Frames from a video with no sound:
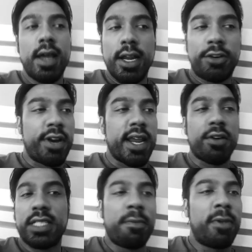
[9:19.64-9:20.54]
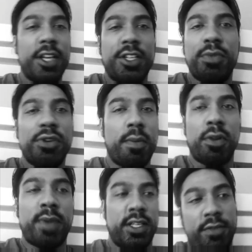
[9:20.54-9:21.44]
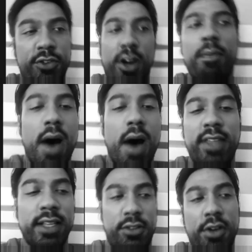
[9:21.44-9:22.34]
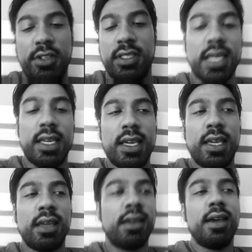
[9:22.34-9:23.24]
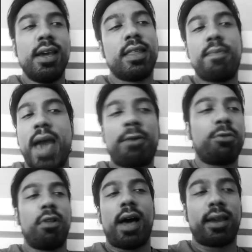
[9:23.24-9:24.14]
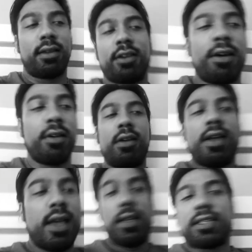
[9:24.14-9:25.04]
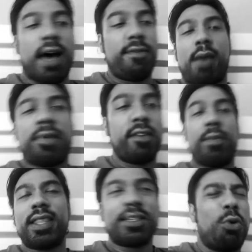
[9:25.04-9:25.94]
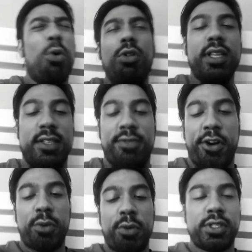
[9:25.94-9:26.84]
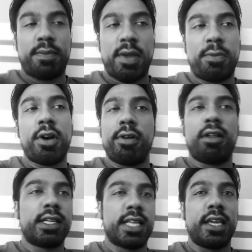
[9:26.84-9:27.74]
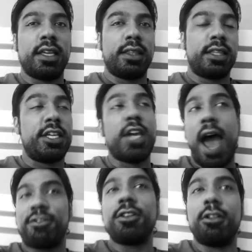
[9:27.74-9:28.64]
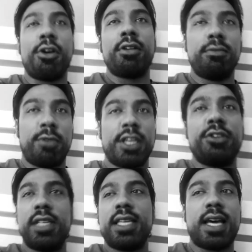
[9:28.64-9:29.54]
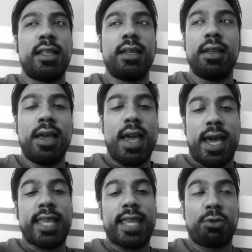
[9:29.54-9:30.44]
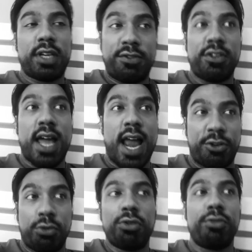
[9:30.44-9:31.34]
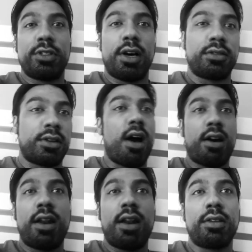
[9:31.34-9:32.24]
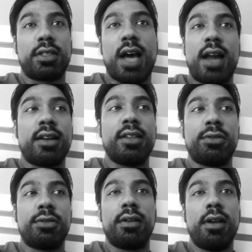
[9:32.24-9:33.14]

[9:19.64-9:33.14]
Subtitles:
tree contamination build up on paint. So if you try to buff that, it's so sticky, the pad will, like, you know, stuff up. But there's all these variables that people don't realize that you have to learn when you do detailing. And that's what gives you that actual good result. So I kind of got started into it